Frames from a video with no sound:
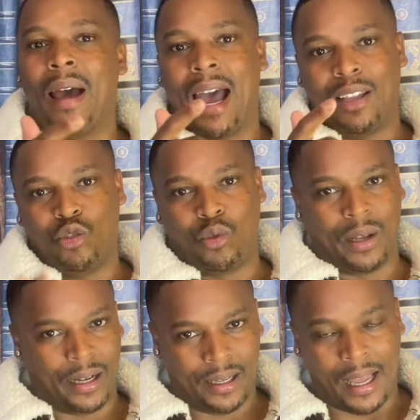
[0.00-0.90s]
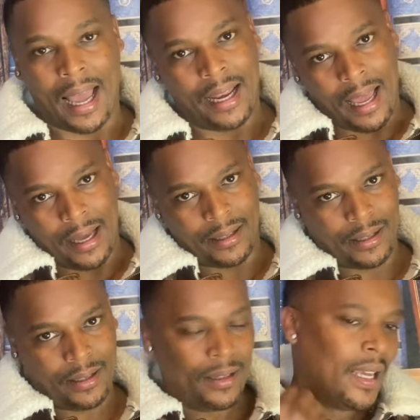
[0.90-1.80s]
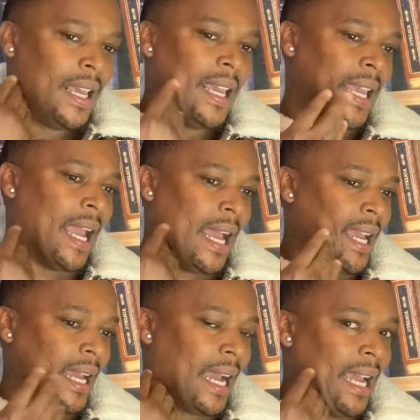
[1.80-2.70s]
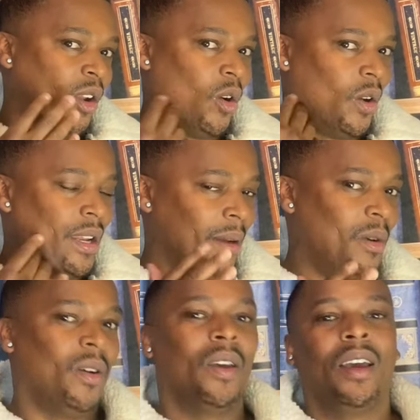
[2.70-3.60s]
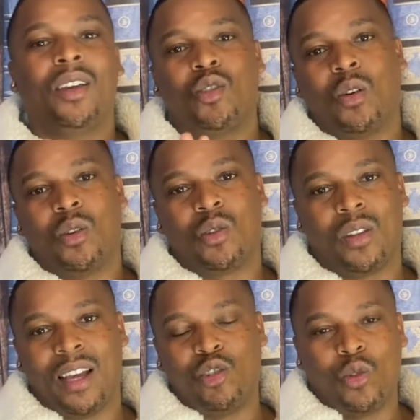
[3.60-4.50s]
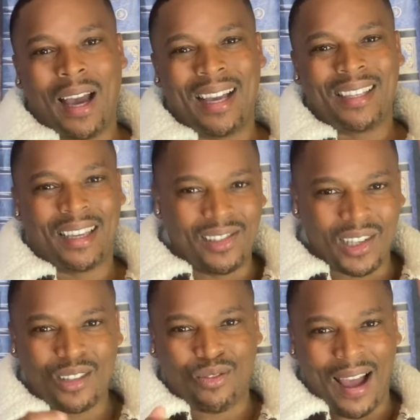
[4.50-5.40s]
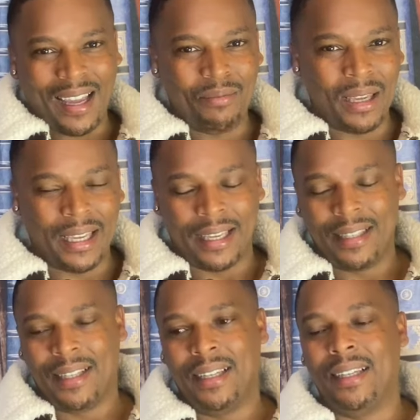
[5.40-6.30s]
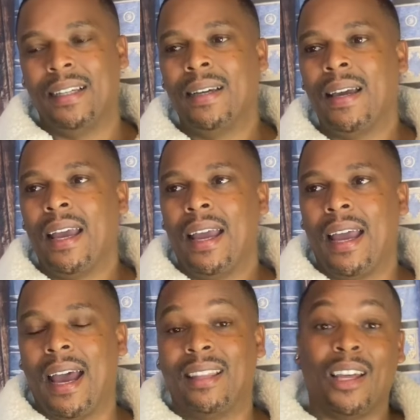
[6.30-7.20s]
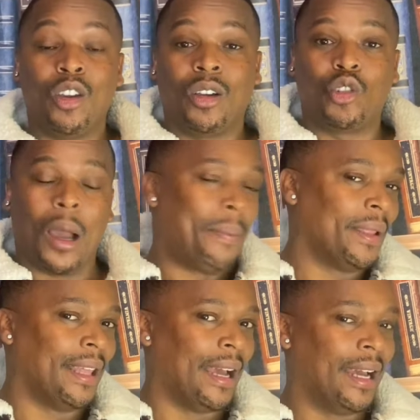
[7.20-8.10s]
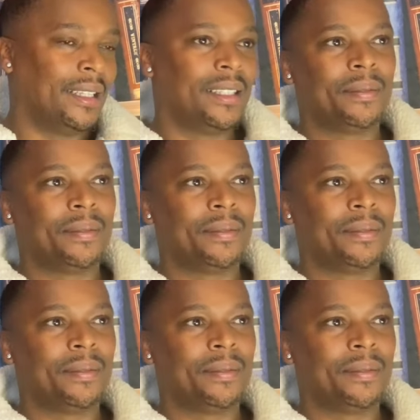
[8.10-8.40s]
and Twitter and X. Yeah, I got hello, yeah, so that you guys can just find me easily. And then on top of that,